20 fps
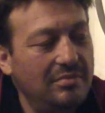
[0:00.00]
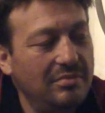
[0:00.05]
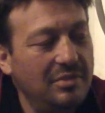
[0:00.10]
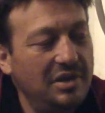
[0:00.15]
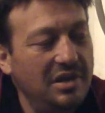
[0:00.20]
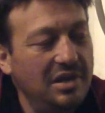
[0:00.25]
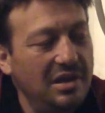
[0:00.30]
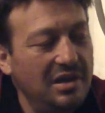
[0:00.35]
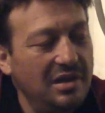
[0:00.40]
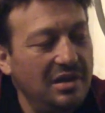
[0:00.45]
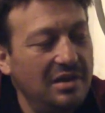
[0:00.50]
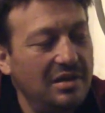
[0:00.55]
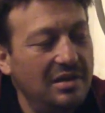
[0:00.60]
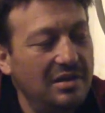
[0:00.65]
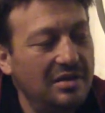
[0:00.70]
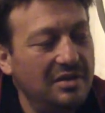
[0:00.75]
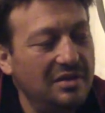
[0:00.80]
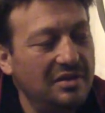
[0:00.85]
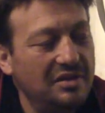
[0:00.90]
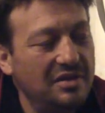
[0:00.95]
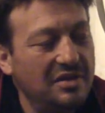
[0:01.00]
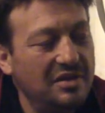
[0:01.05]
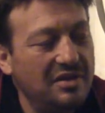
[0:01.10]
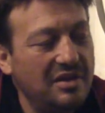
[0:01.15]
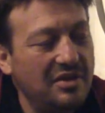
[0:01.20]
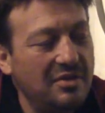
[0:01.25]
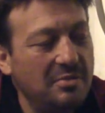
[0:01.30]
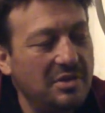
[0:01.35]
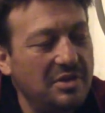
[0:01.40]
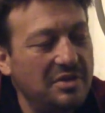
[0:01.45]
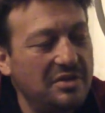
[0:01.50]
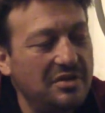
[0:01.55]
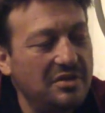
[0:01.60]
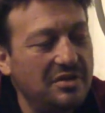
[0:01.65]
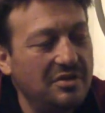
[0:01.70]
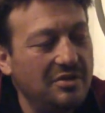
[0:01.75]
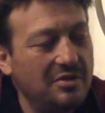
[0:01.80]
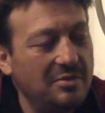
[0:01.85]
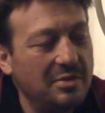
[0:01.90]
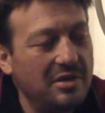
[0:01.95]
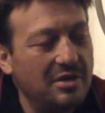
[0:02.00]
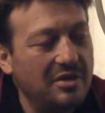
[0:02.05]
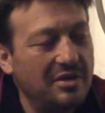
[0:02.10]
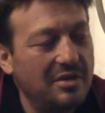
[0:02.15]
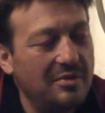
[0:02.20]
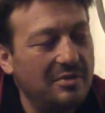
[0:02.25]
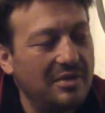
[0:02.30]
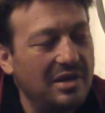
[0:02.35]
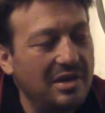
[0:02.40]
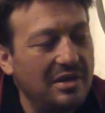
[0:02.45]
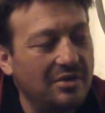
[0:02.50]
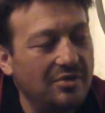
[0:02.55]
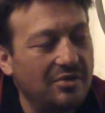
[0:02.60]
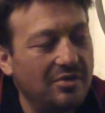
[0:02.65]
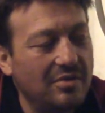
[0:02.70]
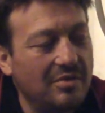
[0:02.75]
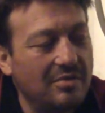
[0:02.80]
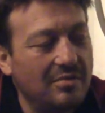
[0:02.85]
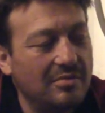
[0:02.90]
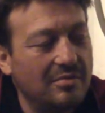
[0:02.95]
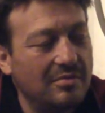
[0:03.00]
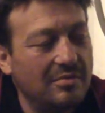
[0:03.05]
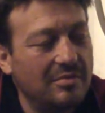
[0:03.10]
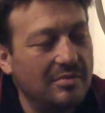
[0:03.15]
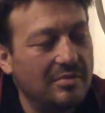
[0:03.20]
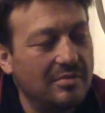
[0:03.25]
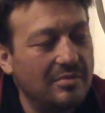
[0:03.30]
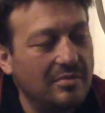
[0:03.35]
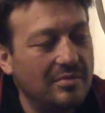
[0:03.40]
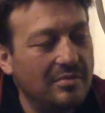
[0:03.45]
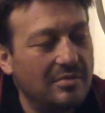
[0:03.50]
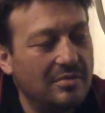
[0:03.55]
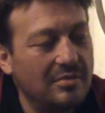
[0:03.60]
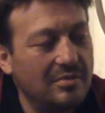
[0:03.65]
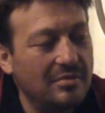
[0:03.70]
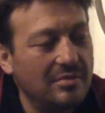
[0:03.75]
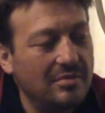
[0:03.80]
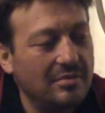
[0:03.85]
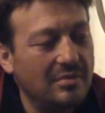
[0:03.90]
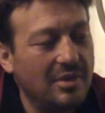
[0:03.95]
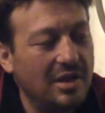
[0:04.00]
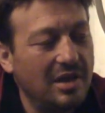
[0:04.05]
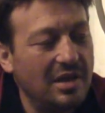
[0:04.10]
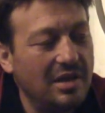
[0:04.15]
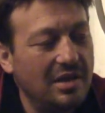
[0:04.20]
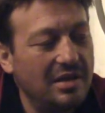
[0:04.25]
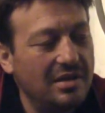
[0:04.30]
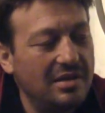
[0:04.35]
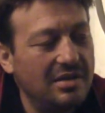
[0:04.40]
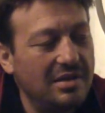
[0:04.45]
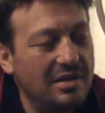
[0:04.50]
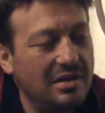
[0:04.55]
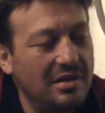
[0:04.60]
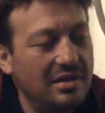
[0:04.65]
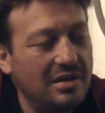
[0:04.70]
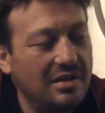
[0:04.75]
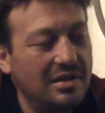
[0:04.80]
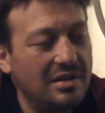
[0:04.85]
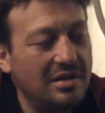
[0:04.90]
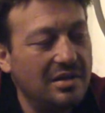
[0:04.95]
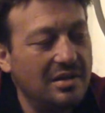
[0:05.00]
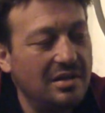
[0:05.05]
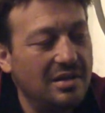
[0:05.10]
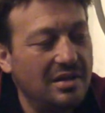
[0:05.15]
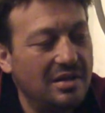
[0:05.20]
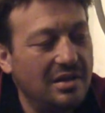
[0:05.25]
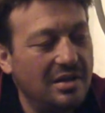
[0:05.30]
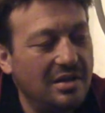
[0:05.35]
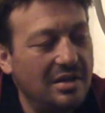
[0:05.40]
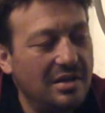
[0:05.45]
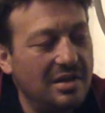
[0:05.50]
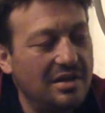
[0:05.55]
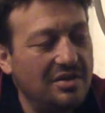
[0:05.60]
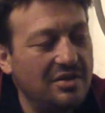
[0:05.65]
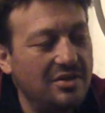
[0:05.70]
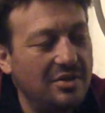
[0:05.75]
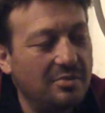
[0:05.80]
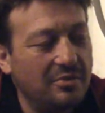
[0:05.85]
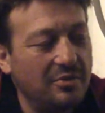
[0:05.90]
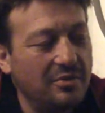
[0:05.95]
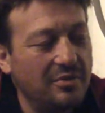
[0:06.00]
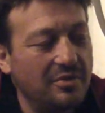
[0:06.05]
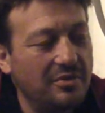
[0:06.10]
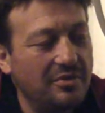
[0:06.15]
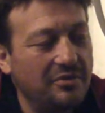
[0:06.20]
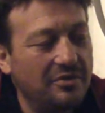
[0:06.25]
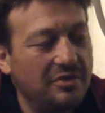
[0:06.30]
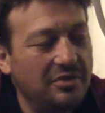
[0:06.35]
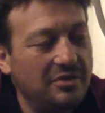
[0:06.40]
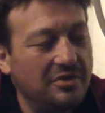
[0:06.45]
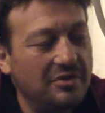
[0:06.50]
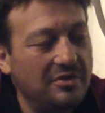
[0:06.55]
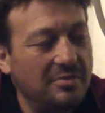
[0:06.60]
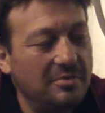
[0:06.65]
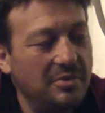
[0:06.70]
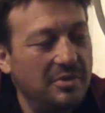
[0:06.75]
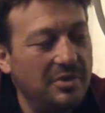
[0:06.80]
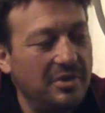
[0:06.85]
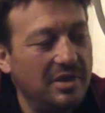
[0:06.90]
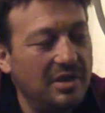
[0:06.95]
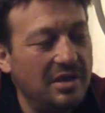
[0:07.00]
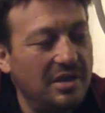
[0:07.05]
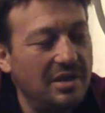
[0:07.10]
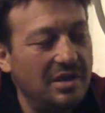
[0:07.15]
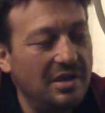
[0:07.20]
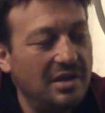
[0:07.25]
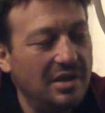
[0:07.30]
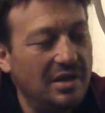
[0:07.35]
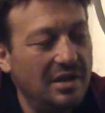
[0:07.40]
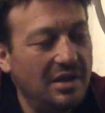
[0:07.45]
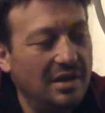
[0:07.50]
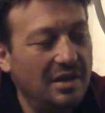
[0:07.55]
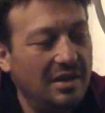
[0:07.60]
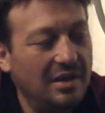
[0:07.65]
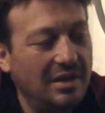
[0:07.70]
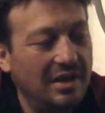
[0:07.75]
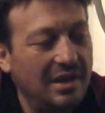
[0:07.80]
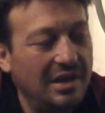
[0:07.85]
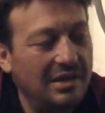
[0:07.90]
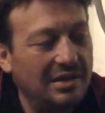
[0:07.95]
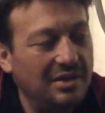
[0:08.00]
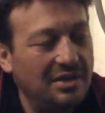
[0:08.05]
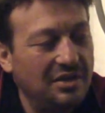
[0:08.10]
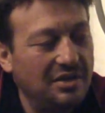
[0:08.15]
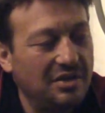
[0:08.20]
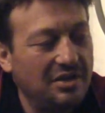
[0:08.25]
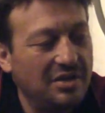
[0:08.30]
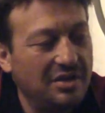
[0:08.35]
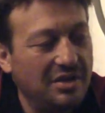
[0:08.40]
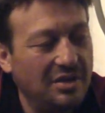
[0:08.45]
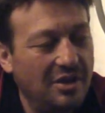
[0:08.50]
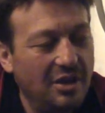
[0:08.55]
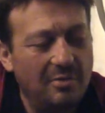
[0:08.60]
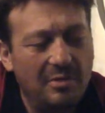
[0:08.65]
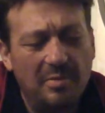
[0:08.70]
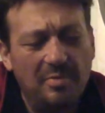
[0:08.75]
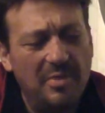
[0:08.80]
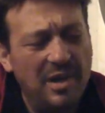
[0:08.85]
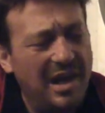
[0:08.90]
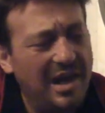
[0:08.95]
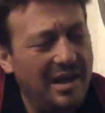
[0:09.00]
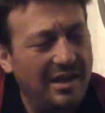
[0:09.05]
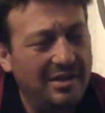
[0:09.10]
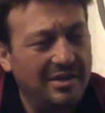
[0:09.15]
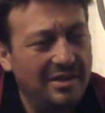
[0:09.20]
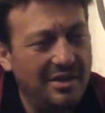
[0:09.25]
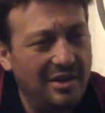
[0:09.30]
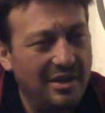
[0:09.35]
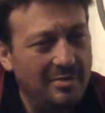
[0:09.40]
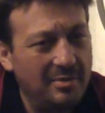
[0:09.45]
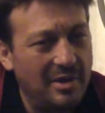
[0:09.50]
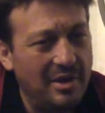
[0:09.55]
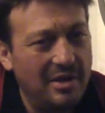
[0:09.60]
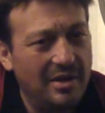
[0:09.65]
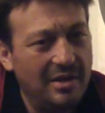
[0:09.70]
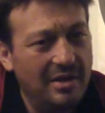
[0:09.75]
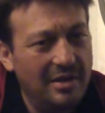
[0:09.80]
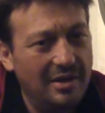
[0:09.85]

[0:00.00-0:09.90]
yeah, there's other bits to do, but I think we're getting through them. And it's not proved to be hellish. I'm a bad typer.